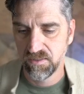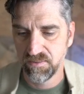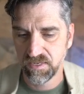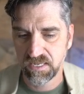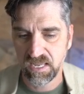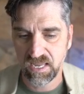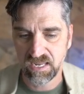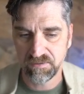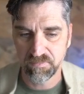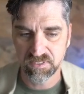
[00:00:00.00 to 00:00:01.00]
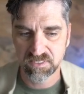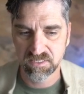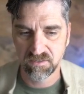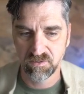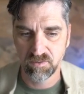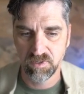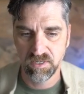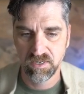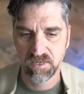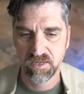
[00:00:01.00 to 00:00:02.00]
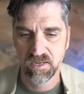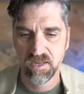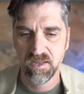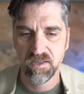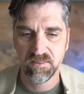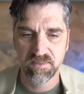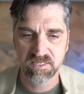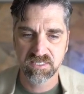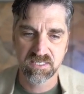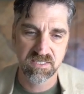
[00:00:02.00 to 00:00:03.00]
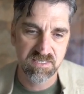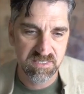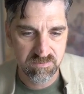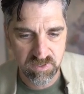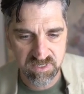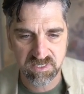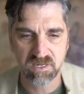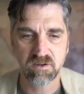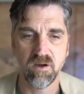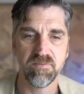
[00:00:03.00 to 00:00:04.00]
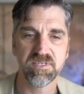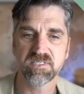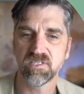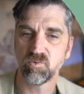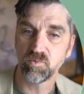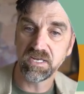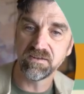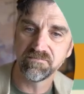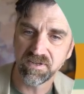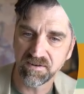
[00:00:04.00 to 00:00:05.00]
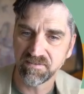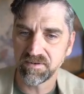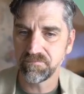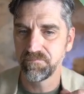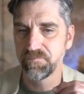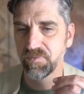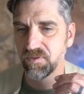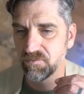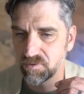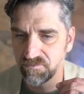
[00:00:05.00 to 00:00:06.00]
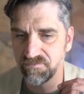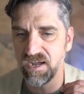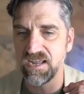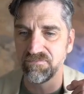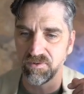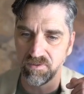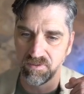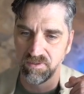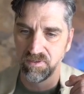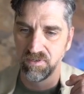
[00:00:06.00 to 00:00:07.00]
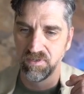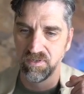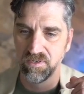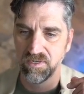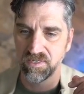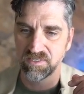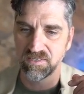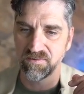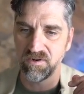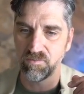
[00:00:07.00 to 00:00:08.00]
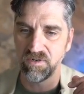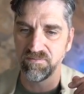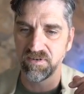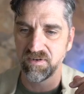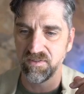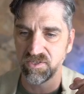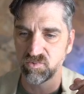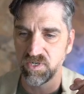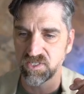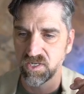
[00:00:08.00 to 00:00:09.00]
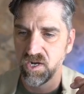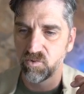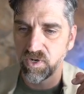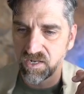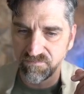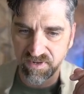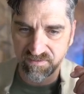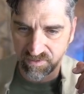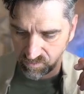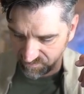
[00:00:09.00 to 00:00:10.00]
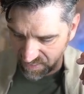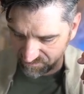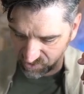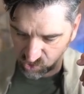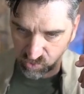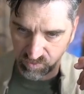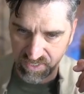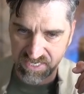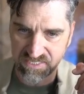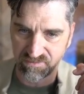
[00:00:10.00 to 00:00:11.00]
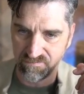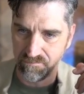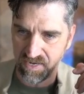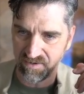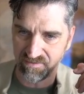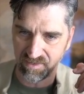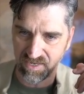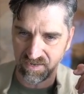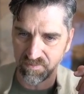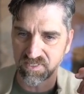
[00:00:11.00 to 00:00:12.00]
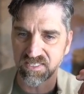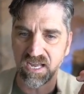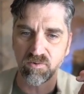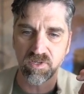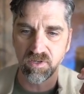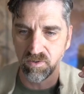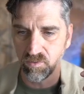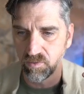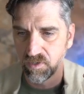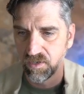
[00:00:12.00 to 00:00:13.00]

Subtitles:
the game. And so we're just going to call this the reinvention, revival. I guess I've got reinvention in there twice. Reinvention, revival, and transformation game. This is how you